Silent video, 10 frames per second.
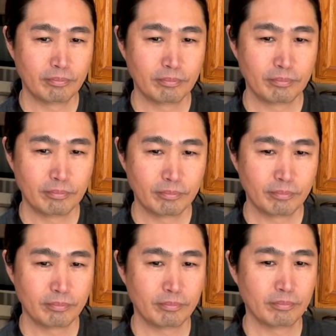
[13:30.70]

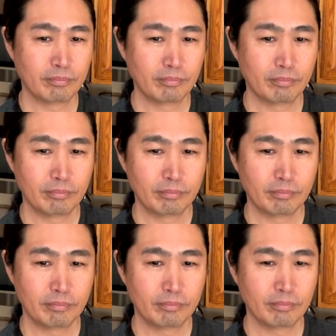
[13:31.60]

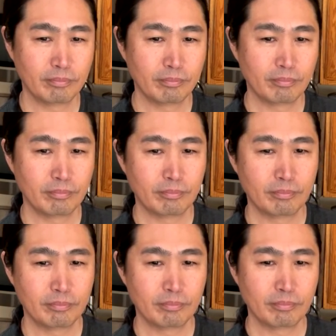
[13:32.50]

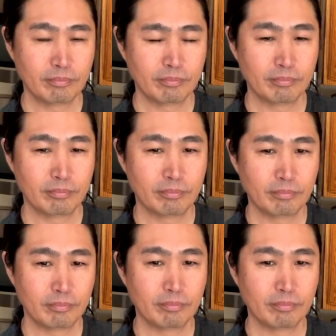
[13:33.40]
[no speech]